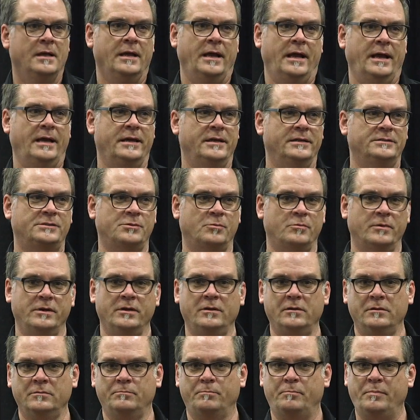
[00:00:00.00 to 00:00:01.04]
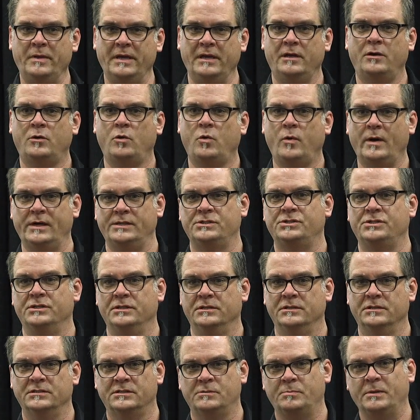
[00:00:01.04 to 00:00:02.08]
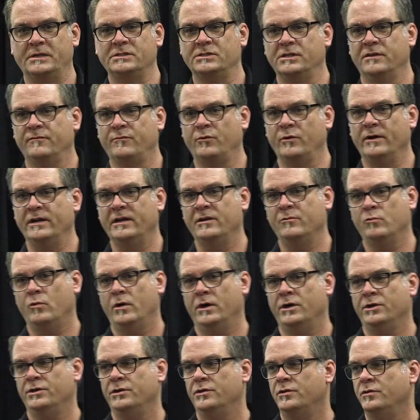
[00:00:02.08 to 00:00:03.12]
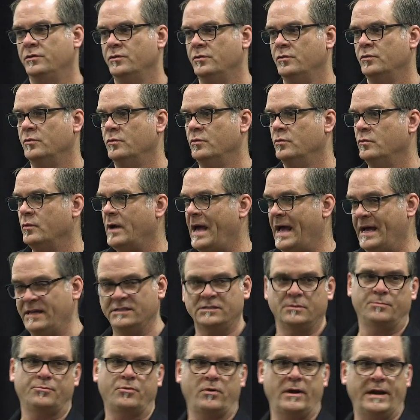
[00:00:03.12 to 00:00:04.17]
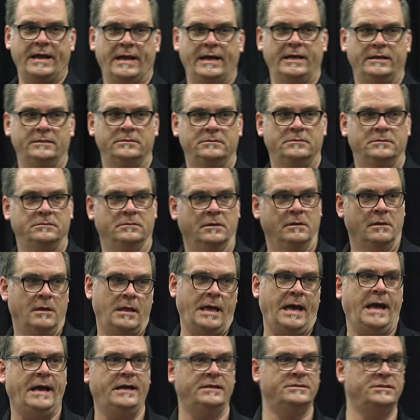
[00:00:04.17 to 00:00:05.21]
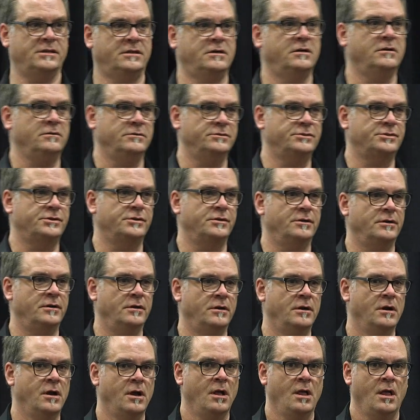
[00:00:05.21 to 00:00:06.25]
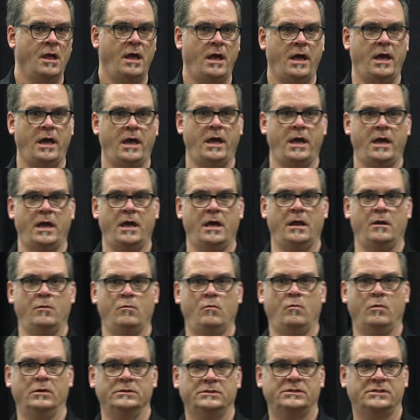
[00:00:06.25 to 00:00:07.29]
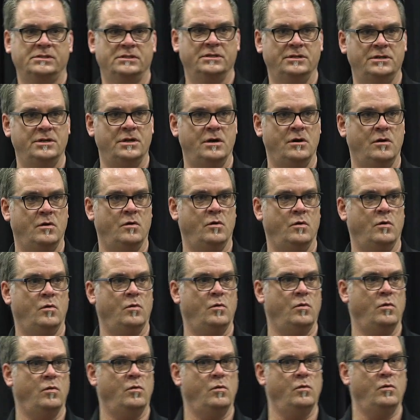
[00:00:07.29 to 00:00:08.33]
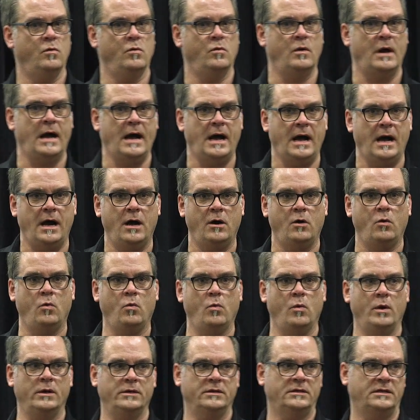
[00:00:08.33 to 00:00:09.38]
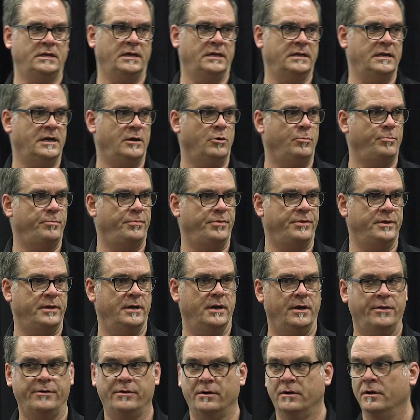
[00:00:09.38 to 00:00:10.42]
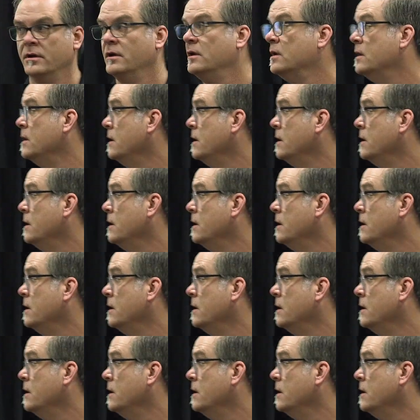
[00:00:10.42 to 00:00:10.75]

And it's a real big question, especially for anyone who has a brand, has a culture, and wants to know how one can help the other.